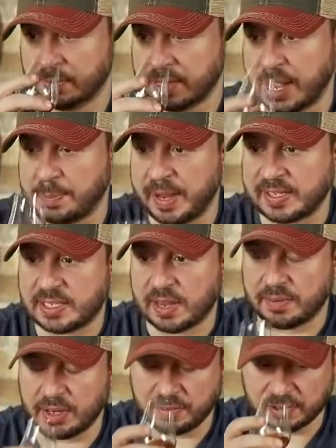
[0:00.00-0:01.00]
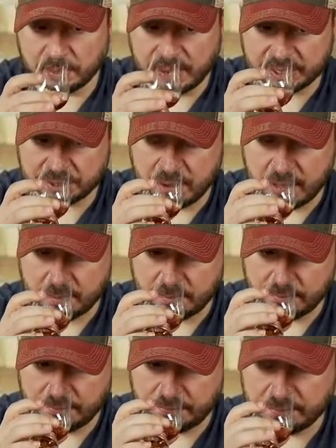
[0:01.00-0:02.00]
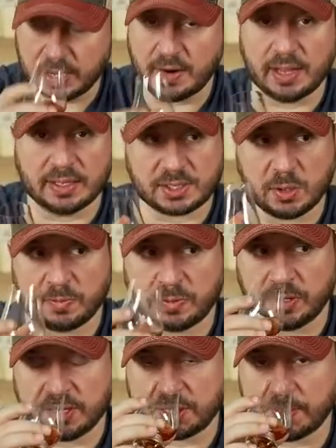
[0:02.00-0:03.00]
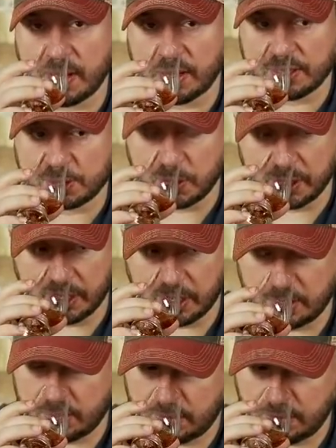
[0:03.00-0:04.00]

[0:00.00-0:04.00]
I paid 70 for the mic drop. All right, let's go for a smell of this one here.